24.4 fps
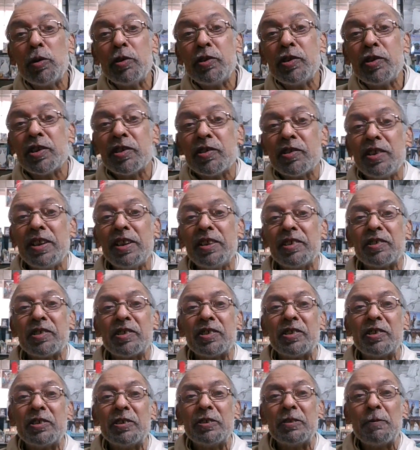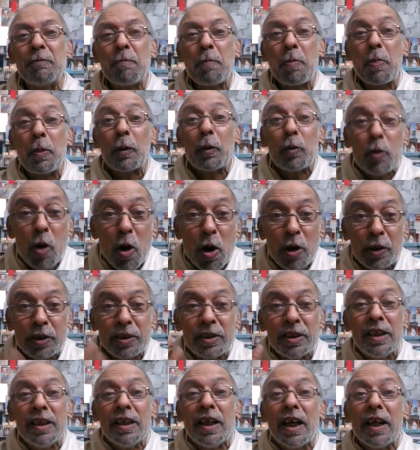consciousness,
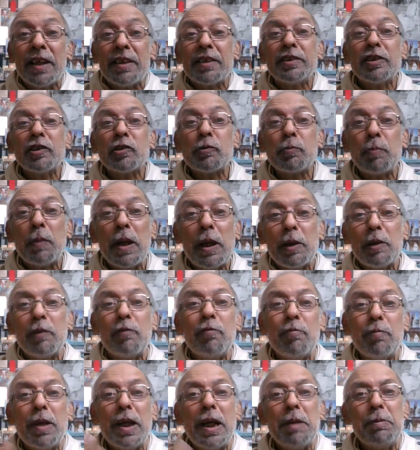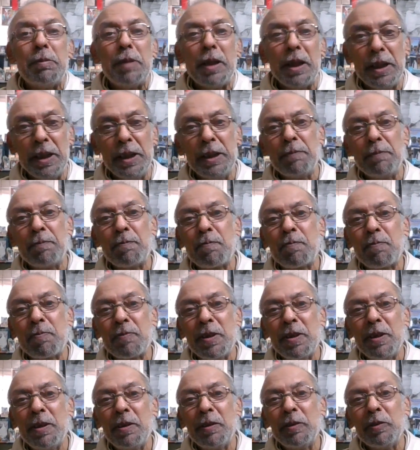caught under the spell of Mahamaya.
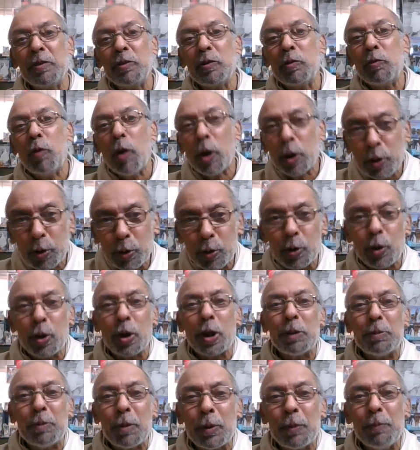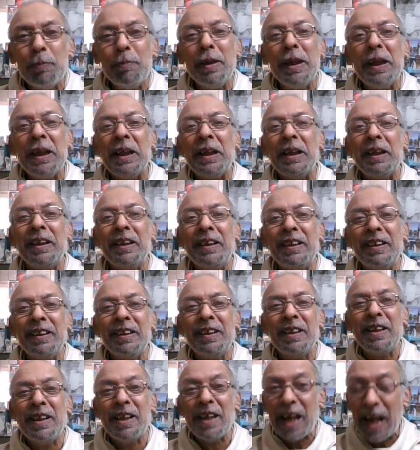What to talk about men?
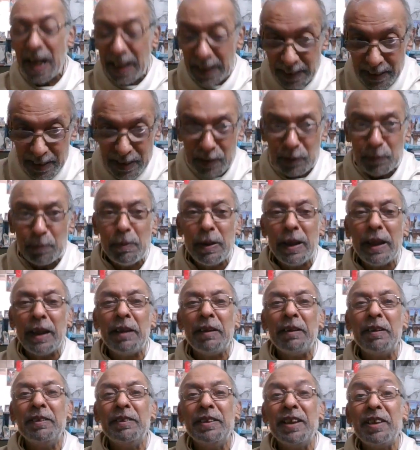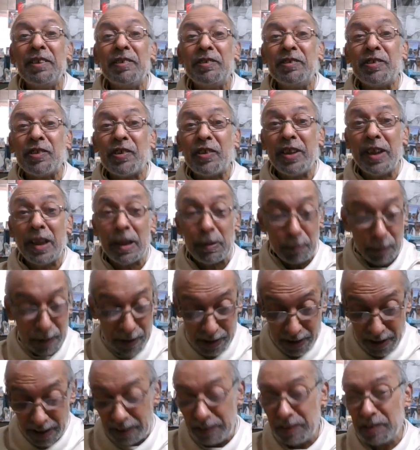And these men, then Sri
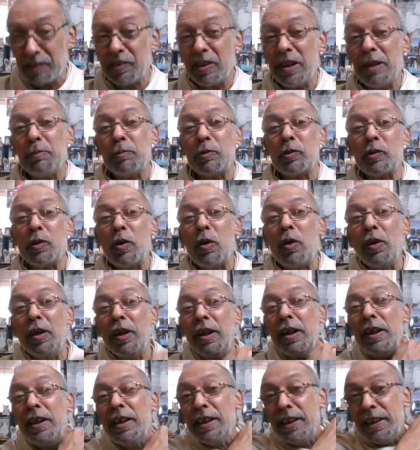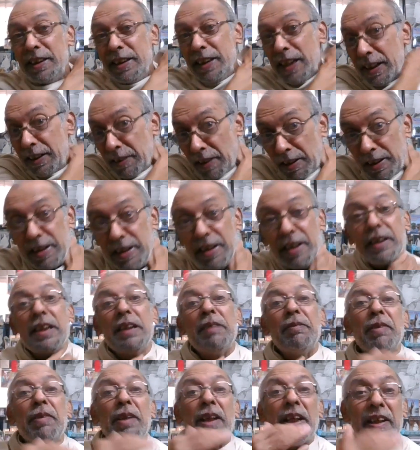Ramakrishna in the same song, he had earlier
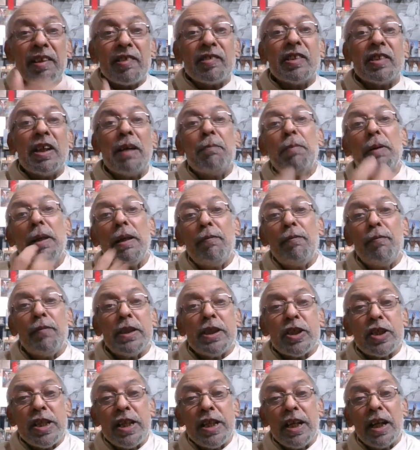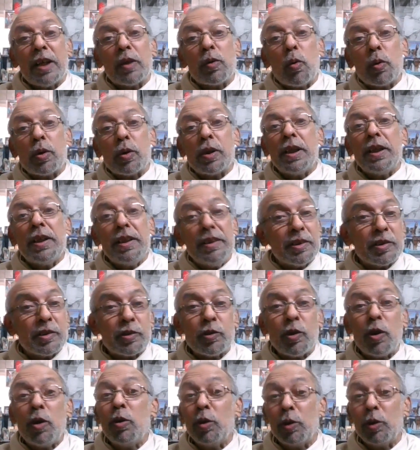given an example which he had quoted in the
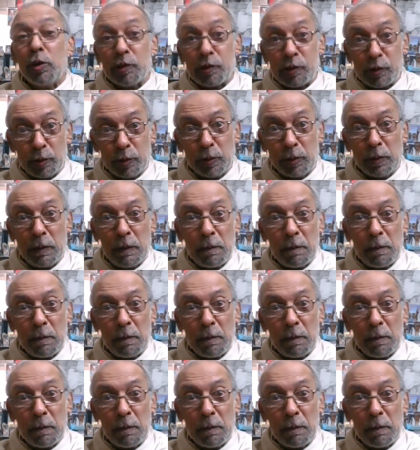song also.